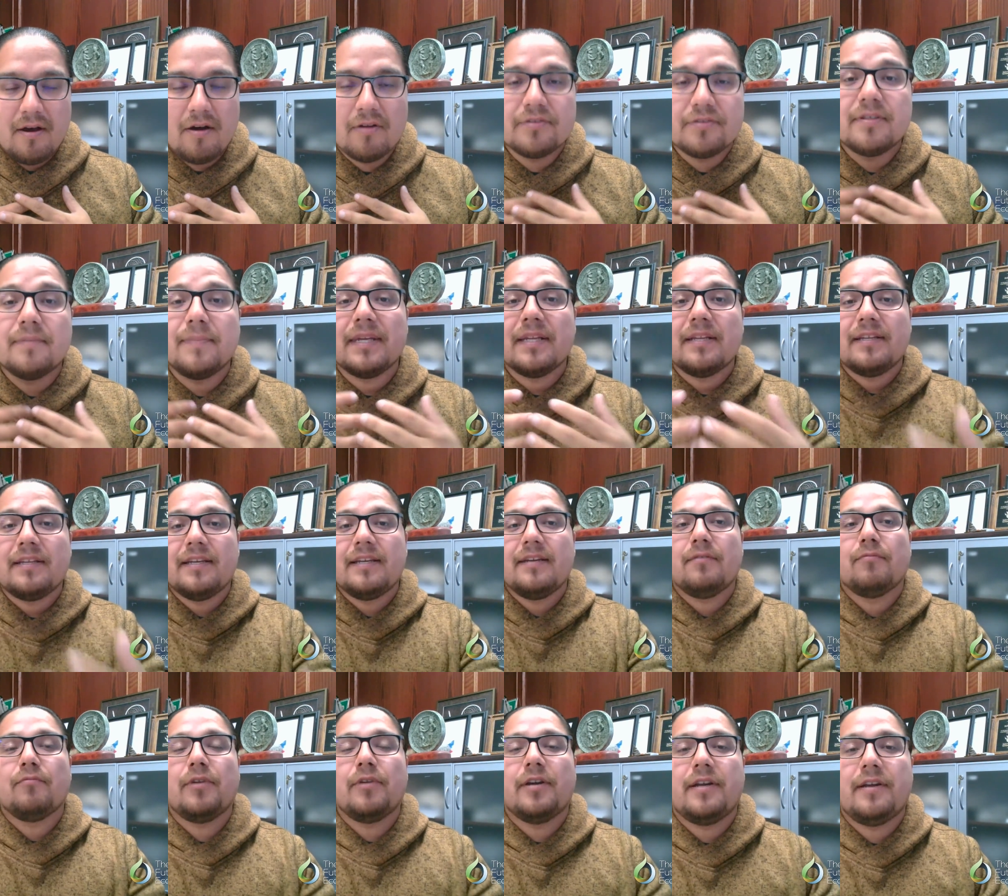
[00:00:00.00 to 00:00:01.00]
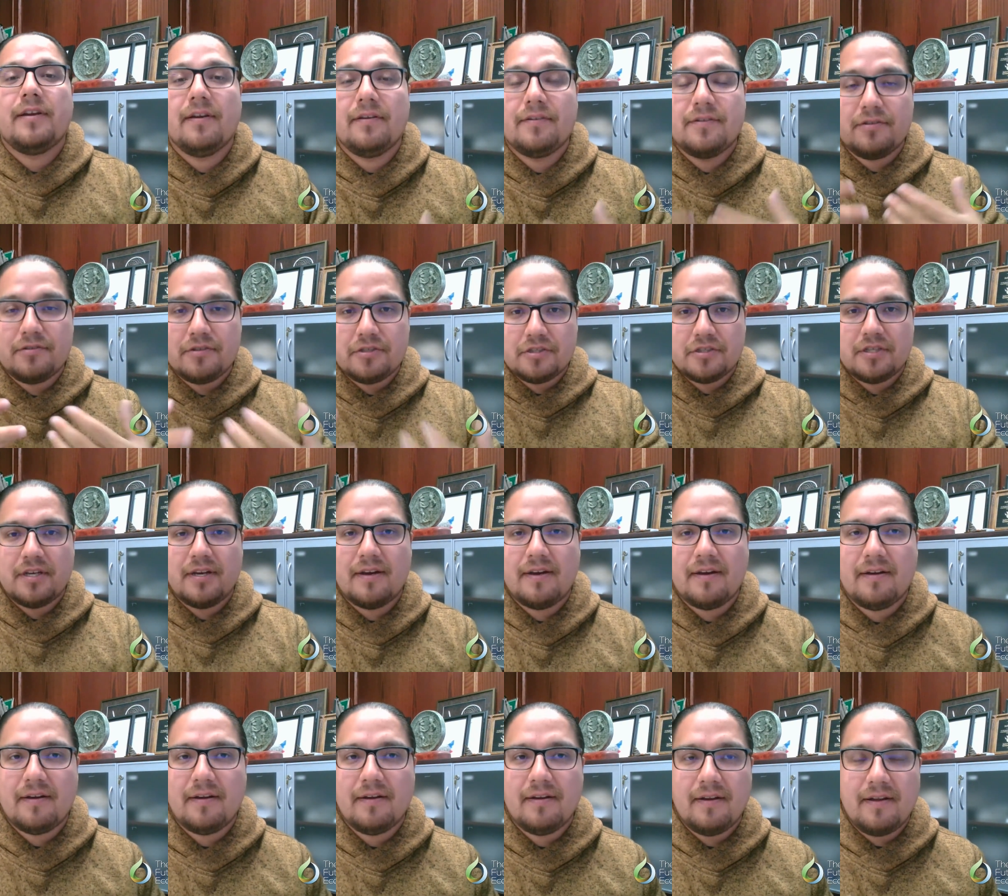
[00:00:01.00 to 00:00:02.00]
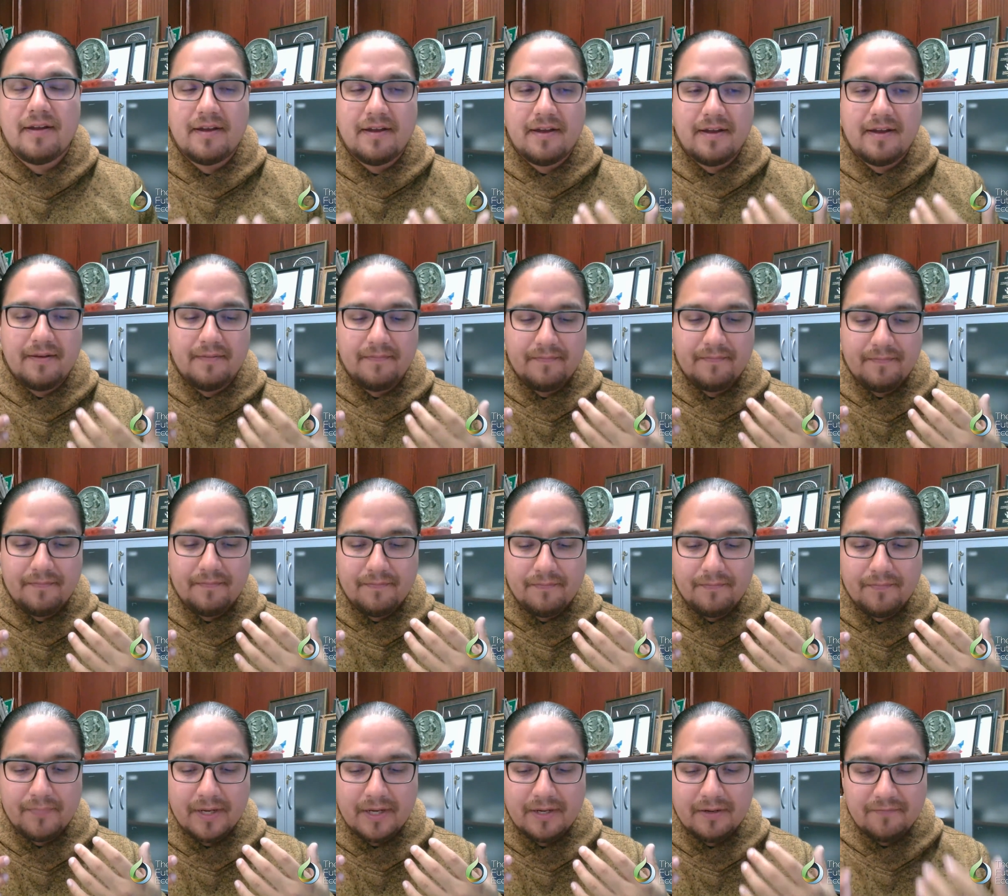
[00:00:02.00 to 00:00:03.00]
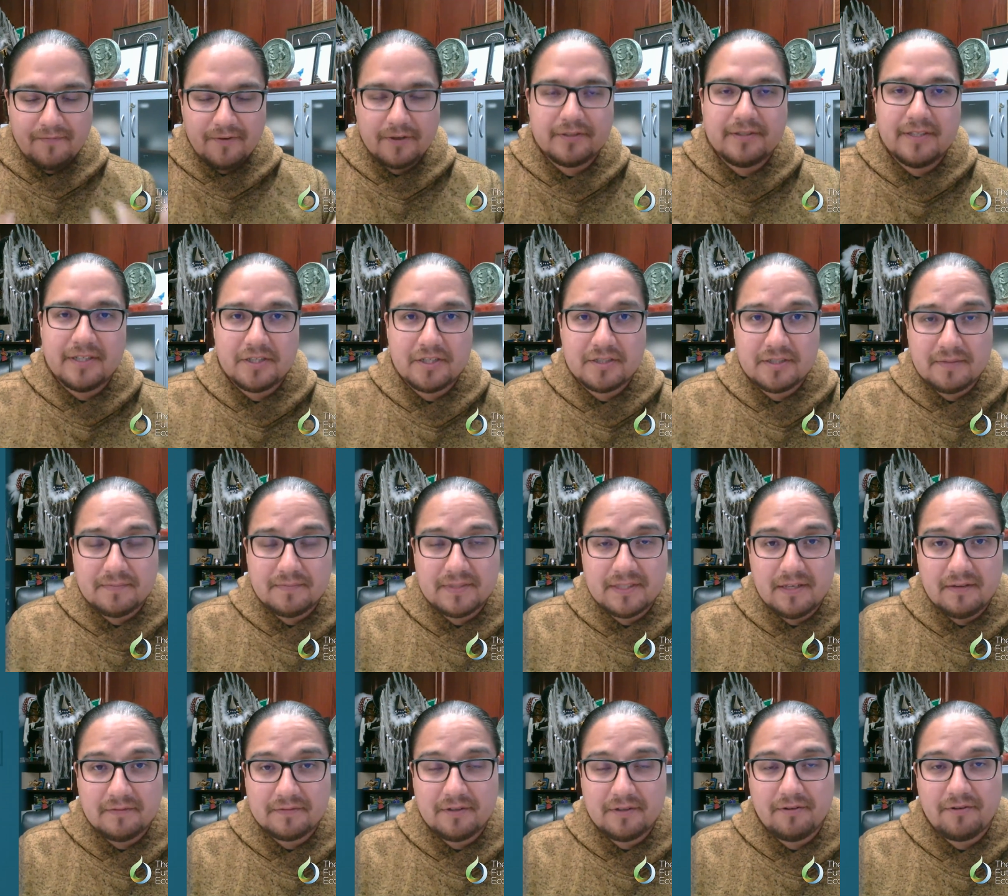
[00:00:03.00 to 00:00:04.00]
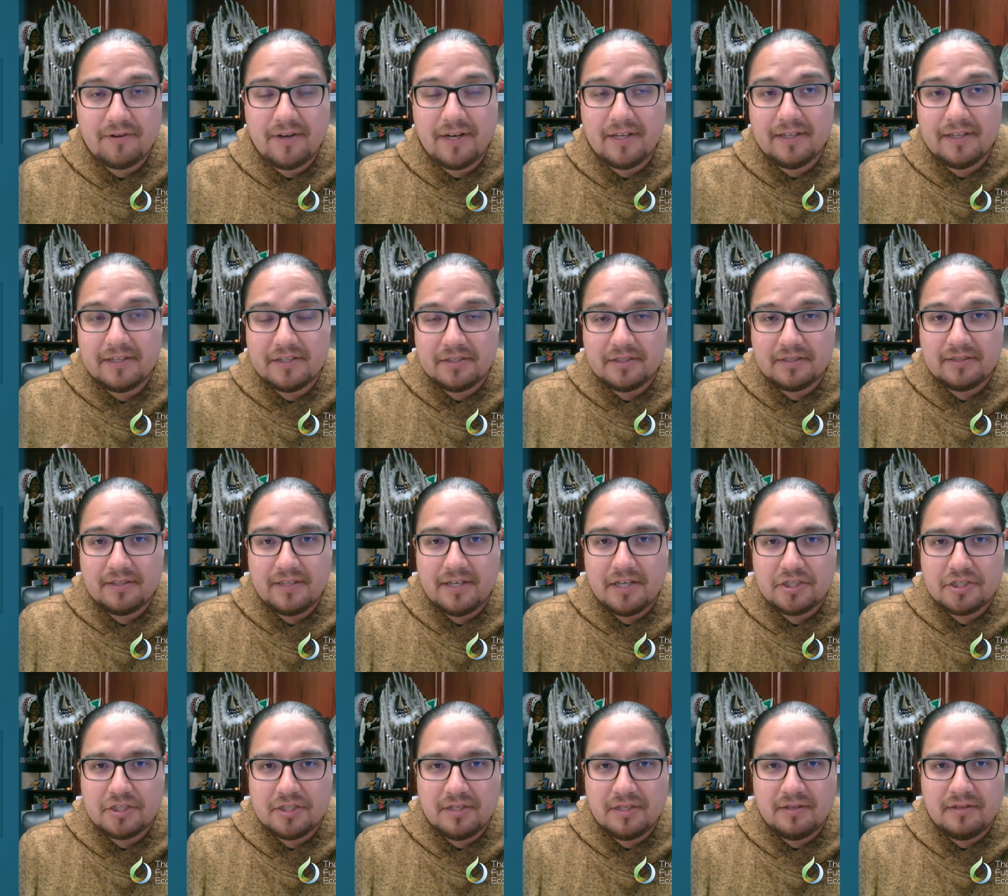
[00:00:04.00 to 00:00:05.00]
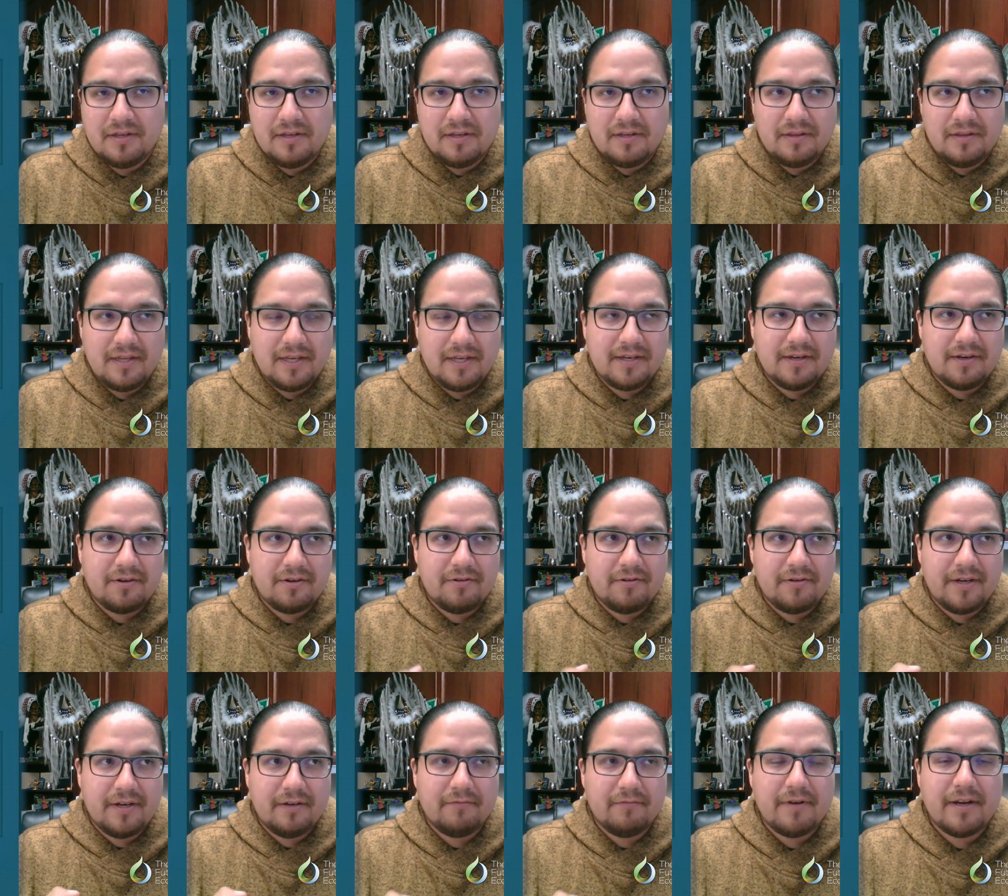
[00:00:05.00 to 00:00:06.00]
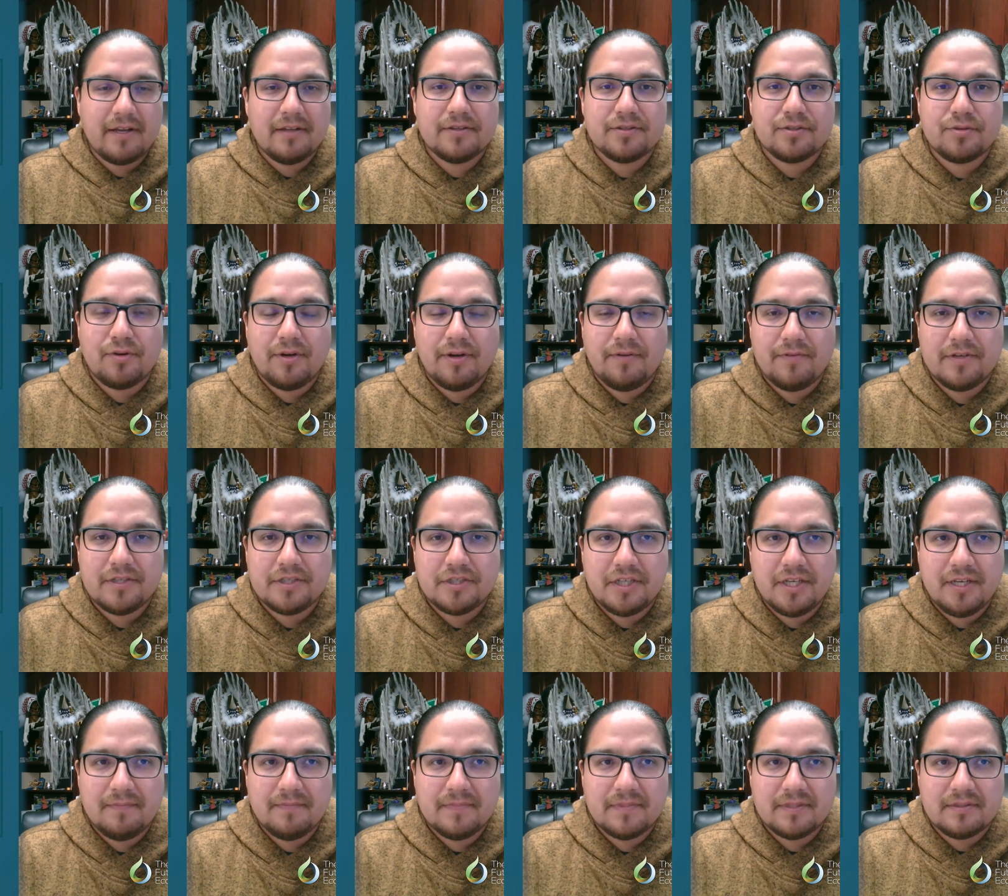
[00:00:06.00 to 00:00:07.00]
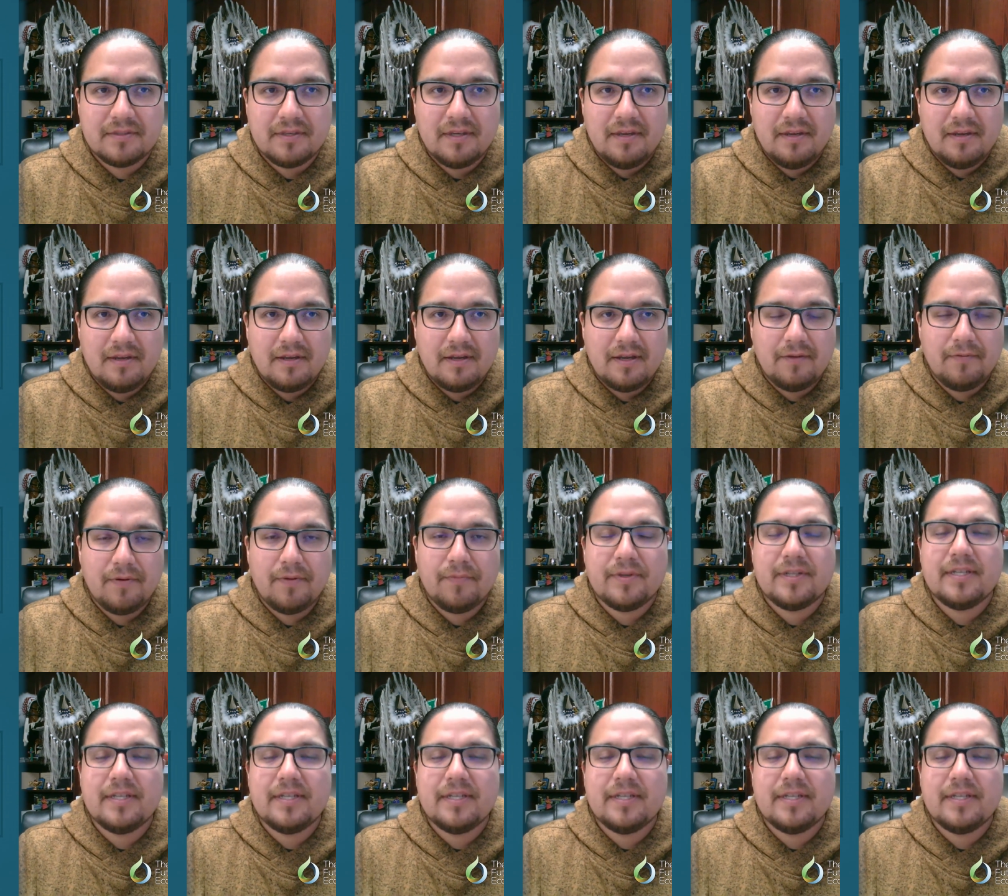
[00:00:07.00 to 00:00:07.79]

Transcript: ultimately, we're here to share um, First Nations themselves can create legislation, they can create regulatory regimes. Uh, we